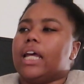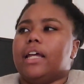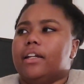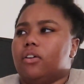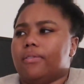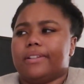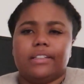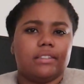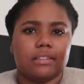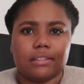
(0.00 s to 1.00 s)
and hopefully
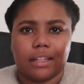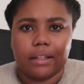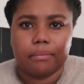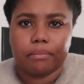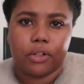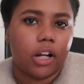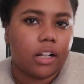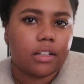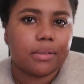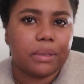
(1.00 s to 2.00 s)
it's the same
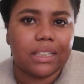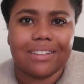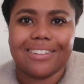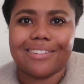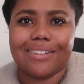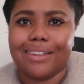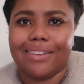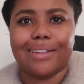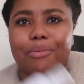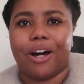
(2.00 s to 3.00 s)
product because
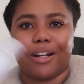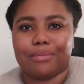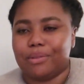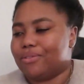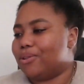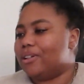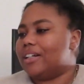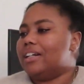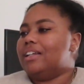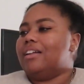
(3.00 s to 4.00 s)
the product
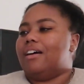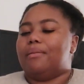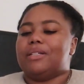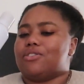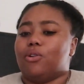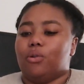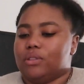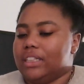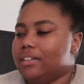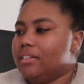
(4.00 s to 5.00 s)
before um, is
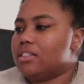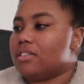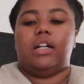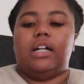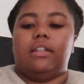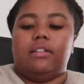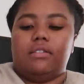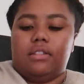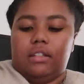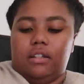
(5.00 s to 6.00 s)
golden. So, all right,
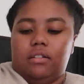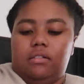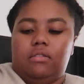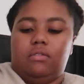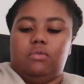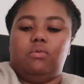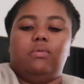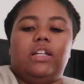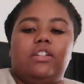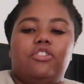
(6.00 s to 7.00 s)
let's see
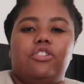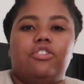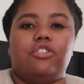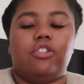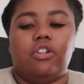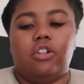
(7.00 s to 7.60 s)
which